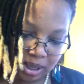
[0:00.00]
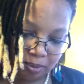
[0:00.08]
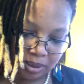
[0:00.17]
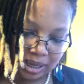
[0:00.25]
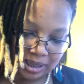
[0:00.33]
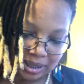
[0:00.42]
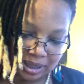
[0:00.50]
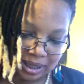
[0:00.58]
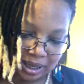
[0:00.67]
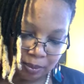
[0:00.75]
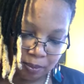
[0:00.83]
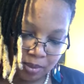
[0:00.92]
that blesseth
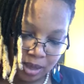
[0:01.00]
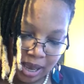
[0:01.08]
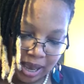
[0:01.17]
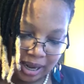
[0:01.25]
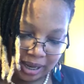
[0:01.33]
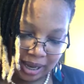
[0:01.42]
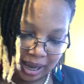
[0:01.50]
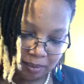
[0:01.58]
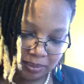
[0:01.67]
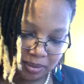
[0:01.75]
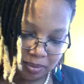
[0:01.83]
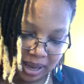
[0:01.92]
thee. And it
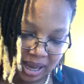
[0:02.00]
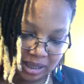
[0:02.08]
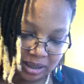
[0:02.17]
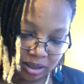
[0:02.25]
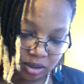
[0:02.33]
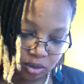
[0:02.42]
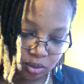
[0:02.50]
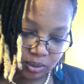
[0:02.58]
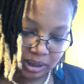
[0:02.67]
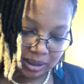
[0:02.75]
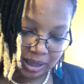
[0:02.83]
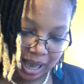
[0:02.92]
came to pass as
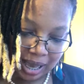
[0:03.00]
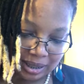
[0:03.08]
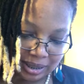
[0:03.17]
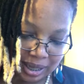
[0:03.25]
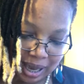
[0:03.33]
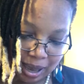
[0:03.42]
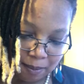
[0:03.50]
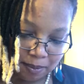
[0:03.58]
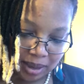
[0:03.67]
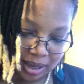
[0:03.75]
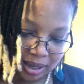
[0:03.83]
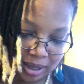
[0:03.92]
soon as Isaac had
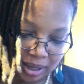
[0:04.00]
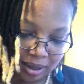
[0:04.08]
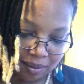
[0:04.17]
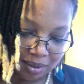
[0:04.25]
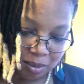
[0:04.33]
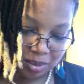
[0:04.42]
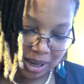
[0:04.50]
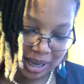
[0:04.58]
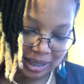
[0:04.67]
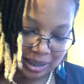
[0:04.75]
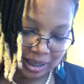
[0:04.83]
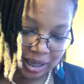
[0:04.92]
made an end of the
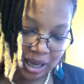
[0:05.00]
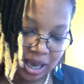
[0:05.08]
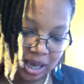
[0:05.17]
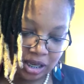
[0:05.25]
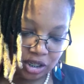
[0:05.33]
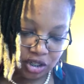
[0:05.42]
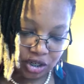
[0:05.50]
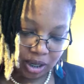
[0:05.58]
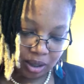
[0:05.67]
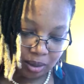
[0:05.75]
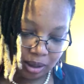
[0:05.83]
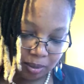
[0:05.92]
blessing,
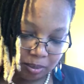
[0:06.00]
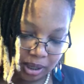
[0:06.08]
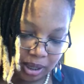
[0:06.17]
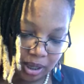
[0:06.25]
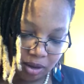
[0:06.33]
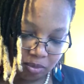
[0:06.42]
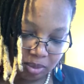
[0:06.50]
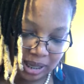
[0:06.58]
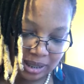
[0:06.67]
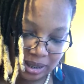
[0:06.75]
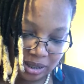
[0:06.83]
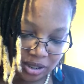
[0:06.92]
end of
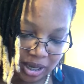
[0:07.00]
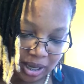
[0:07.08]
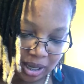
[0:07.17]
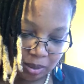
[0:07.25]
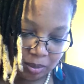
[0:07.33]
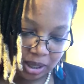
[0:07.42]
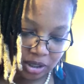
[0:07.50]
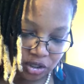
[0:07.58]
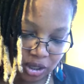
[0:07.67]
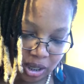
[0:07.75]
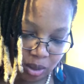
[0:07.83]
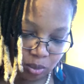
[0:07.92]
blessing Jacob, and
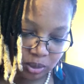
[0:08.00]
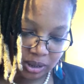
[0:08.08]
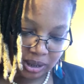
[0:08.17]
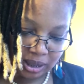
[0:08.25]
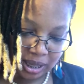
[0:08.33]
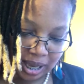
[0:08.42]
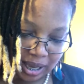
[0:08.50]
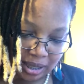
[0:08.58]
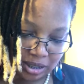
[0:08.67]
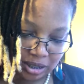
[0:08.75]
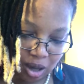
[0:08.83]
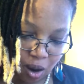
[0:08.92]
Jacob was yet
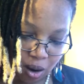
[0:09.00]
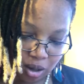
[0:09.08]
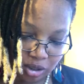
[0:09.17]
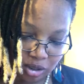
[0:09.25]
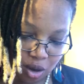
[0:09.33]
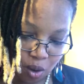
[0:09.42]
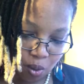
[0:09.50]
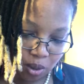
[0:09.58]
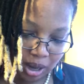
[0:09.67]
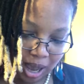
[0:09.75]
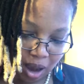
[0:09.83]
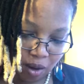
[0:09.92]
scarce
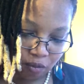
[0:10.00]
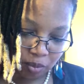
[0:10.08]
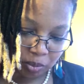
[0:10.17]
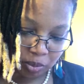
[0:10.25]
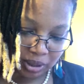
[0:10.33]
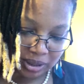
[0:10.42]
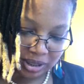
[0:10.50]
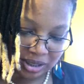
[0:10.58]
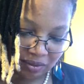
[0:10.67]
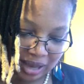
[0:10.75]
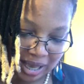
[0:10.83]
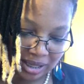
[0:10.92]
going out from the presence
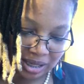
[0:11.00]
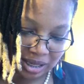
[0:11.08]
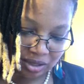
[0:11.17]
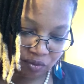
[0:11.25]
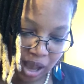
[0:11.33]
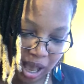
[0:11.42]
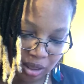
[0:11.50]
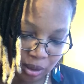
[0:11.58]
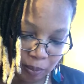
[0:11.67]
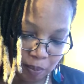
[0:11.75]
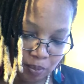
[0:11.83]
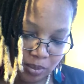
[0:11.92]
of Isaac his father,